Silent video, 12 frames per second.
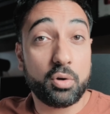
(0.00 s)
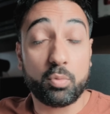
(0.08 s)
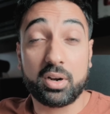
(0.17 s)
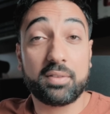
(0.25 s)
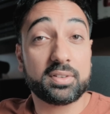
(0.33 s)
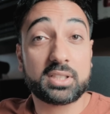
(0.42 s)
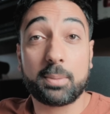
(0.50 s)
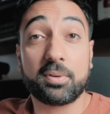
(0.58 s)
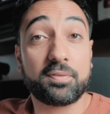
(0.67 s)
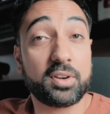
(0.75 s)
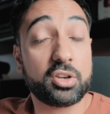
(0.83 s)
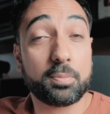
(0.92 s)
whatever type of
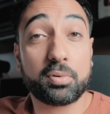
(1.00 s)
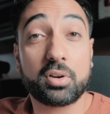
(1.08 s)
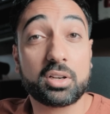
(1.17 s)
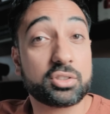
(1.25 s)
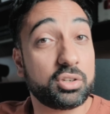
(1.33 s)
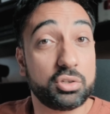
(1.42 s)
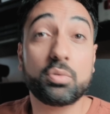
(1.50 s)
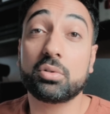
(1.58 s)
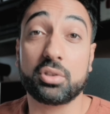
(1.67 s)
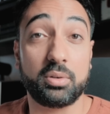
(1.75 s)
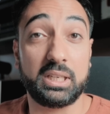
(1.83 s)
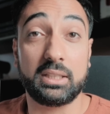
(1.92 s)
video production you're
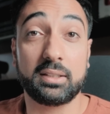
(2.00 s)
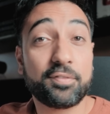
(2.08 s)
doing.